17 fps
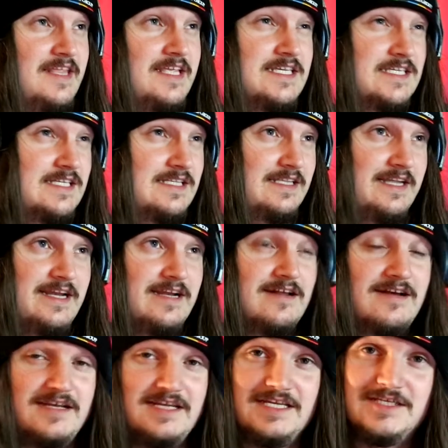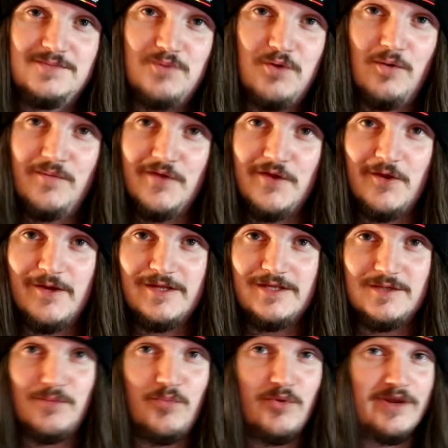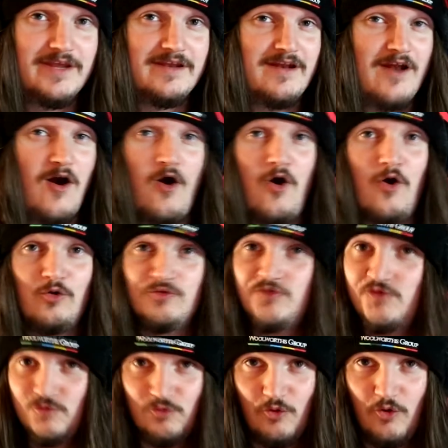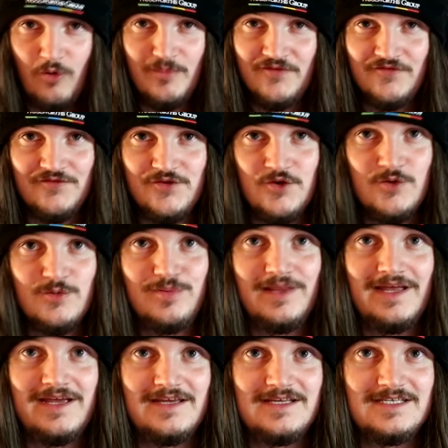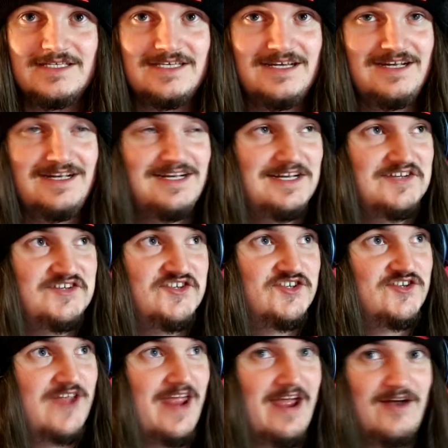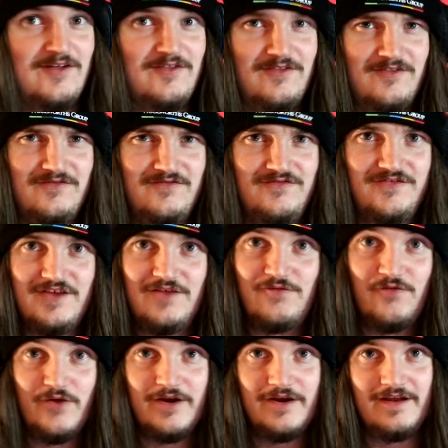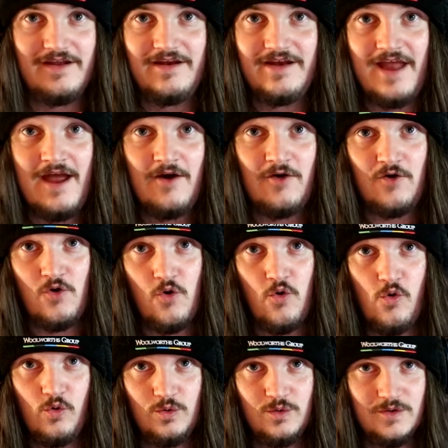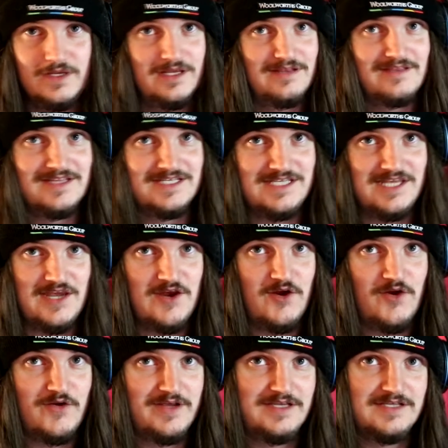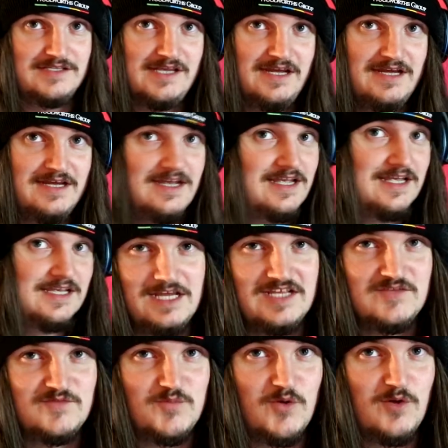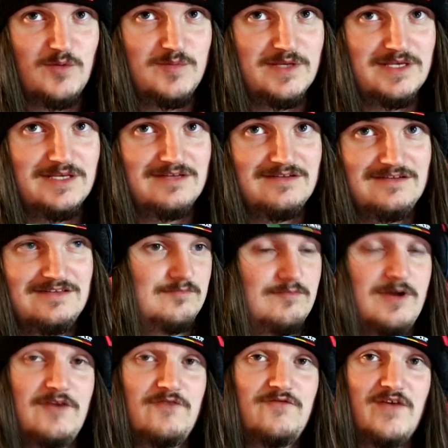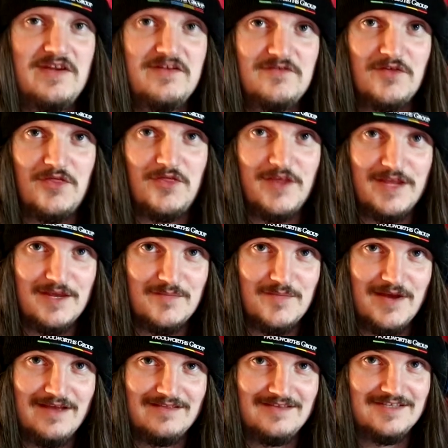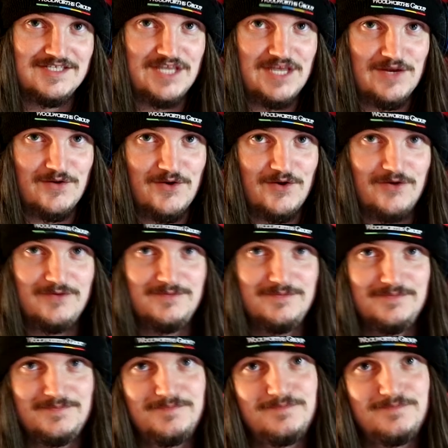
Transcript: This leader is probably going to bring in a whole swarm of new players. Just how different and how cool looking this hero is probably my favorite thing about this hero.